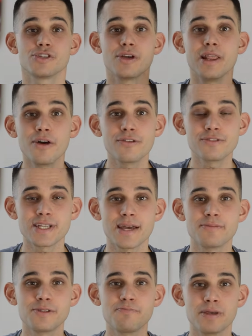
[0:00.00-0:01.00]
a lot of
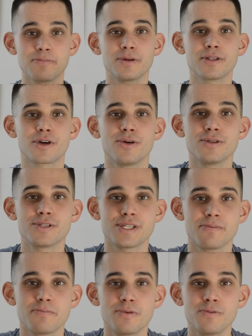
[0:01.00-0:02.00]
times people call
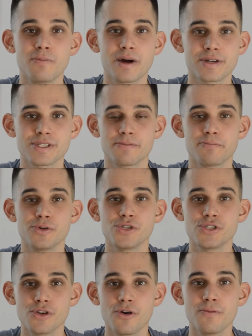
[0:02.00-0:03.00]
shampoo bars shampoo
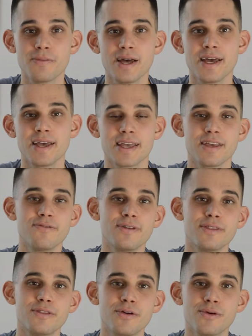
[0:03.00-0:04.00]
soap
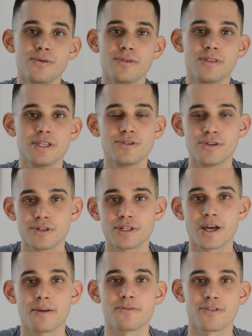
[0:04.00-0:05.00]
even though they do not
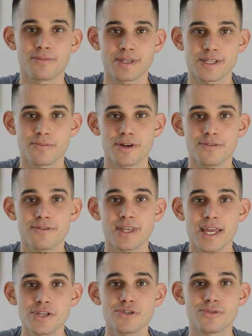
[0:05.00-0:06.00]
come from the
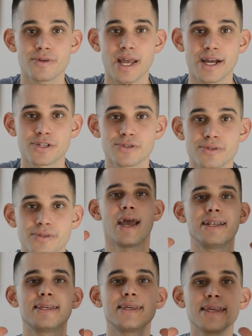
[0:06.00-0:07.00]
saponification reaction.
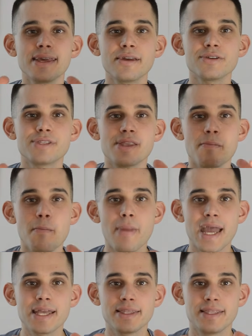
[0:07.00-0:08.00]
And here's the
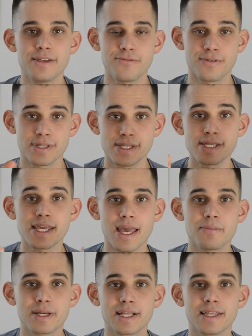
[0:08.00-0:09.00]
main difference
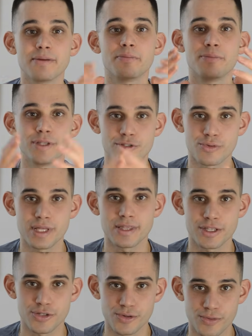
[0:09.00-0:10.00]
chemically between
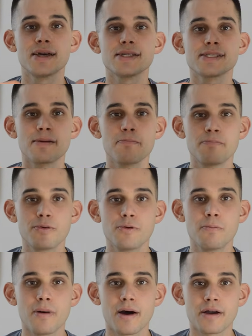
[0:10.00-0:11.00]
the two. Shampoo
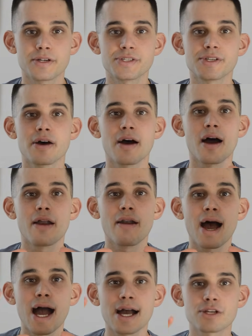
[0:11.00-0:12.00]
bars
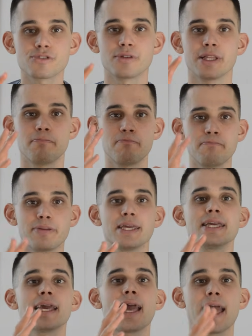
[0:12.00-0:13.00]
are actually
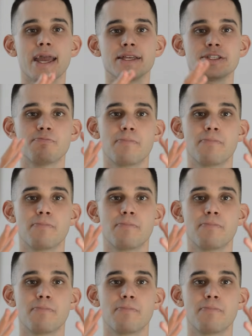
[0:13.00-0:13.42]
pH